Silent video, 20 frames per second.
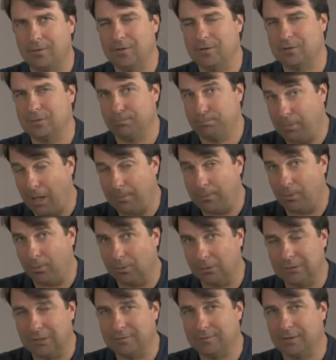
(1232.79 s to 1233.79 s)
this bubble
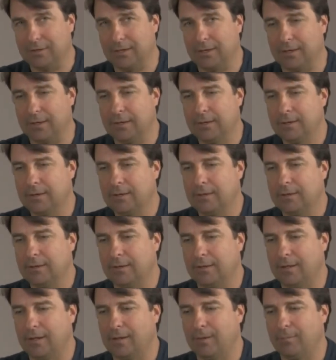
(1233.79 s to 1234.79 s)
we're living in,
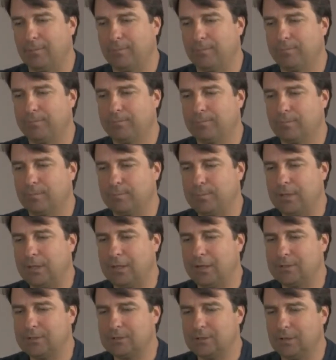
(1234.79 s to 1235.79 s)
um,
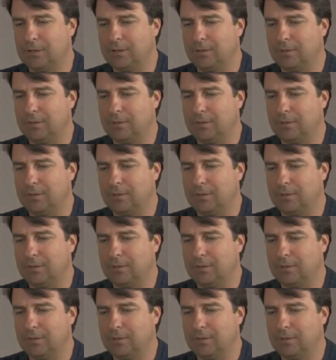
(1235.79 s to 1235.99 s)
because,